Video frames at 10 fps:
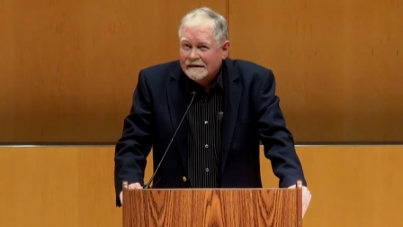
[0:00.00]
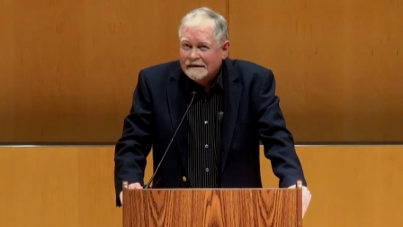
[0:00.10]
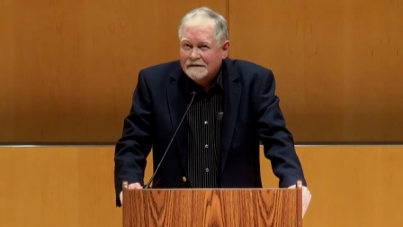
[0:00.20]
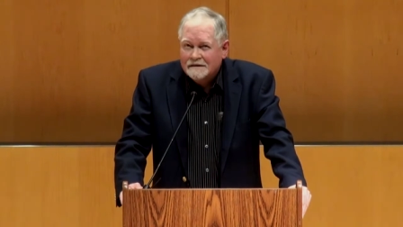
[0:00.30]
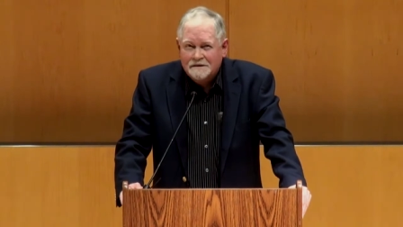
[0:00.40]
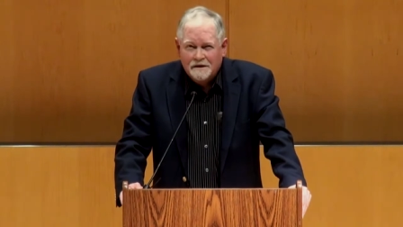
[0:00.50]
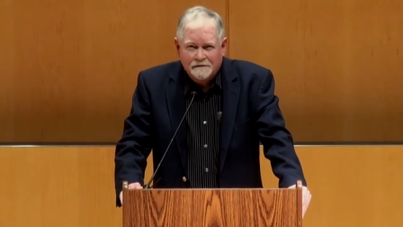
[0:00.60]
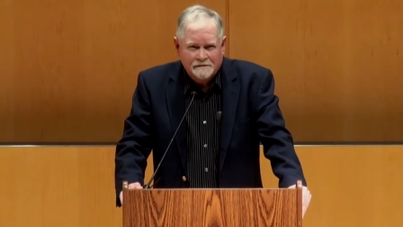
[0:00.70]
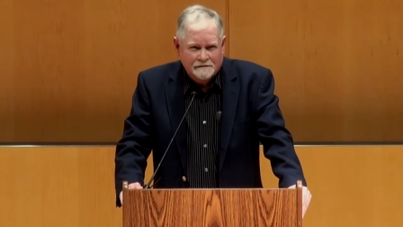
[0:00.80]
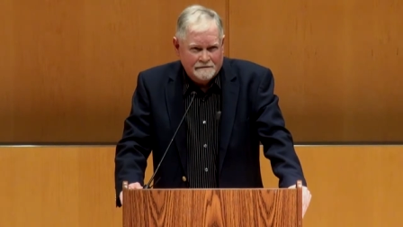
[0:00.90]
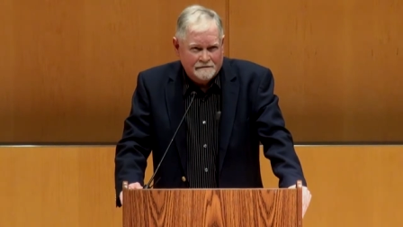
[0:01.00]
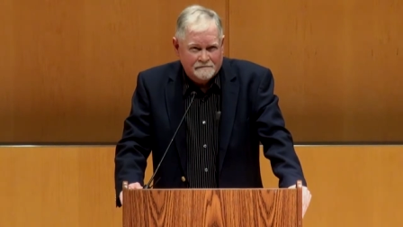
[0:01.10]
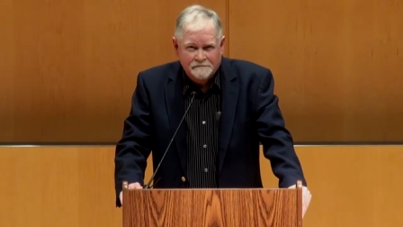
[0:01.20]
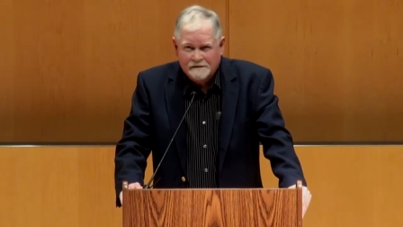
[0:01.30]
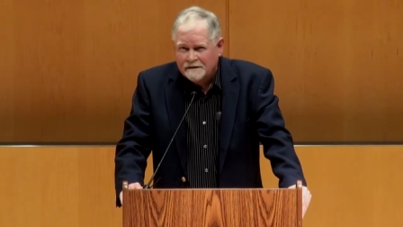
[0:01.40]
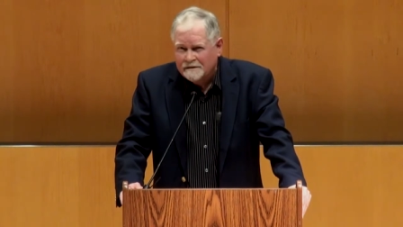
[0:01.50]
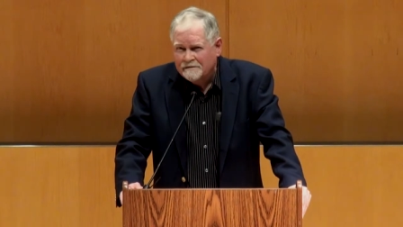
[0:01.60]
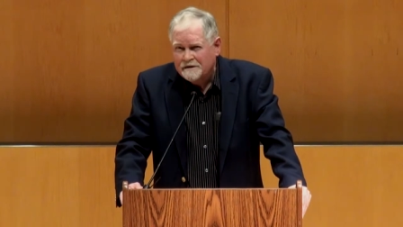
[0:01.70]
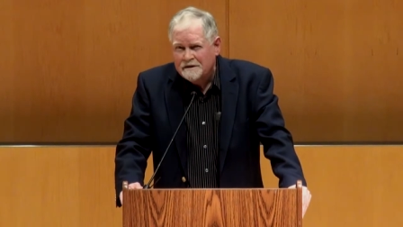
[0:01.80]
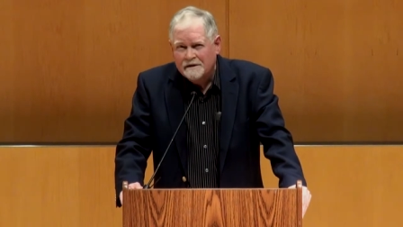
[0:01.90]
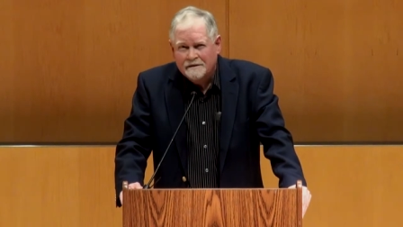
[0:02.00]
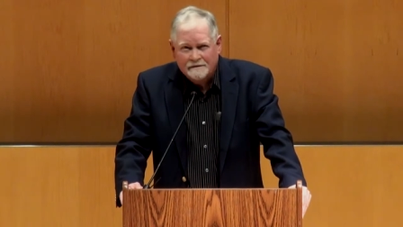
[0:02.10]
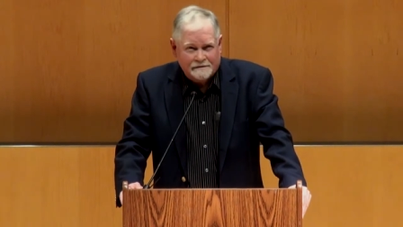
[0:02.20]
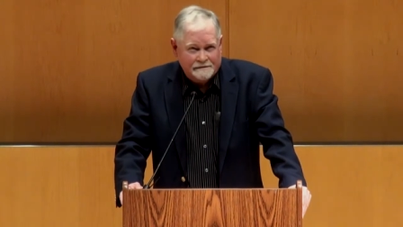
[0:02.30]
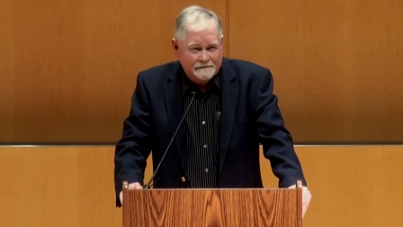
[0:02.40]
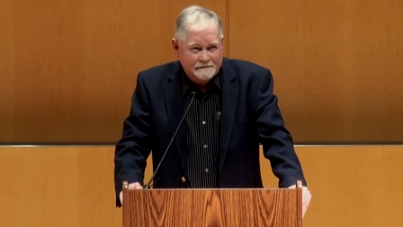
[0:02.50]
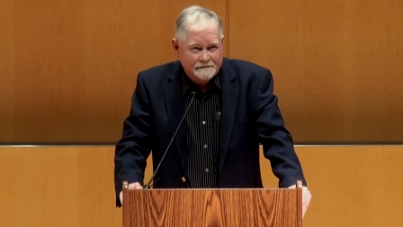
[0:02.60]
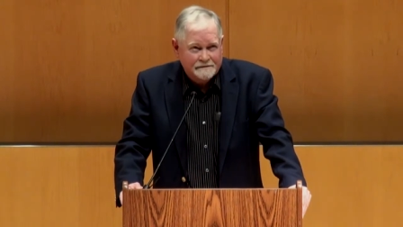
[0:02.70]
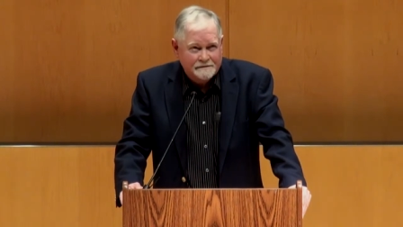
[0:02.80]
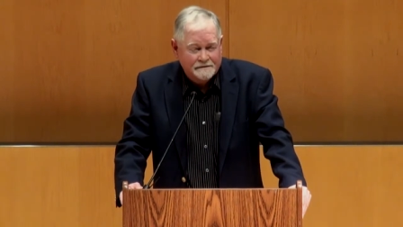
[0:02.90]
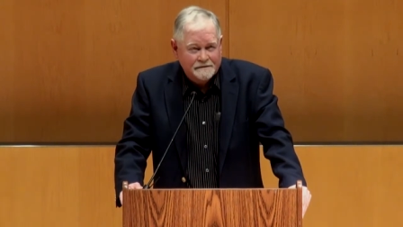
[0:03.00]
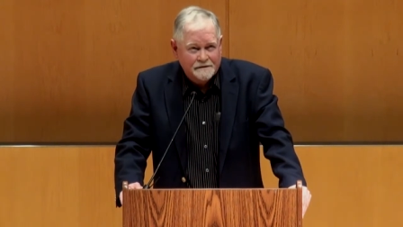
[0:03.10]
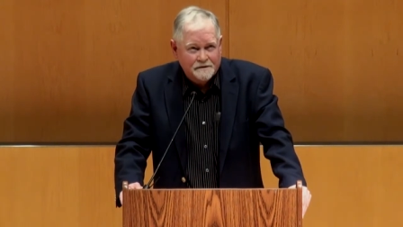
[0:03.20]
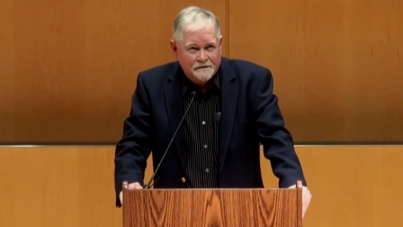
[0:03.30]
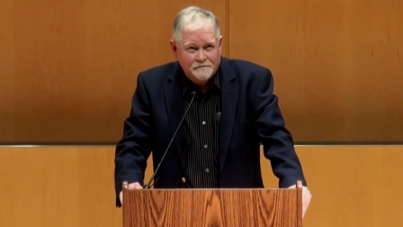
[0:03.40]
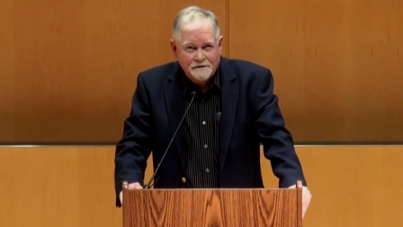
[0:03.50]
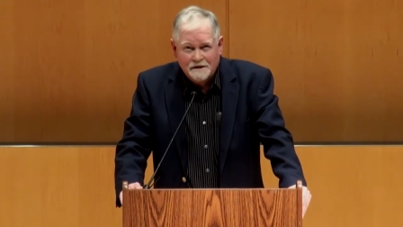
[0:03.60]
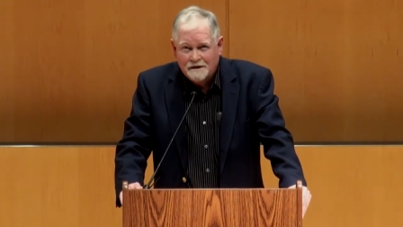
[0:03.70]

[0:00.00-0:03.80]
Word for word: And this young girl, very young, who was